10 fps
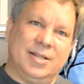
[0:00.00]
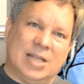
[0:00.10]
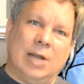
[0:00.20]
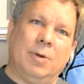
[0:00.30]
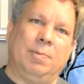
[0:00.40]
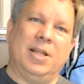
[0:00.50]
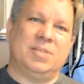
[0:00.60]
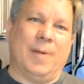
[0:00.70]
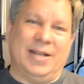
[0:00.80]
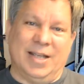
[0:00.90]
This got
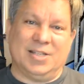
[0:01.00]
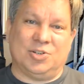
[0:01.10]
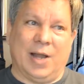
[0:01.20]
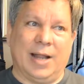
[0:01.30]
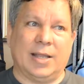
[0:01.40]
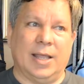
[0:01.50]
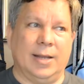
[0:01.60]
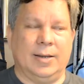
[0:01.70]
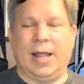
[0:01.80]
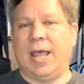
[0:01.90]
replaced by Test Track,
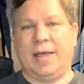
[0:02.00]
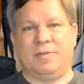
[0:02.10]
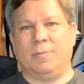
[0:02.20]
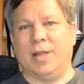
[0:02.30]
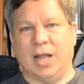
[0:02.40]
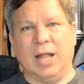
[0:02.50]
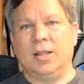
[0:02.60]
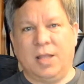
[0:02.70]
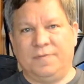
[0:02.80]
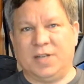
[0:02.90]
and I have to admit, I
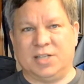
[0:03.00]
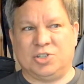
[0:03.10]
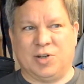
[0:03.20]
love Test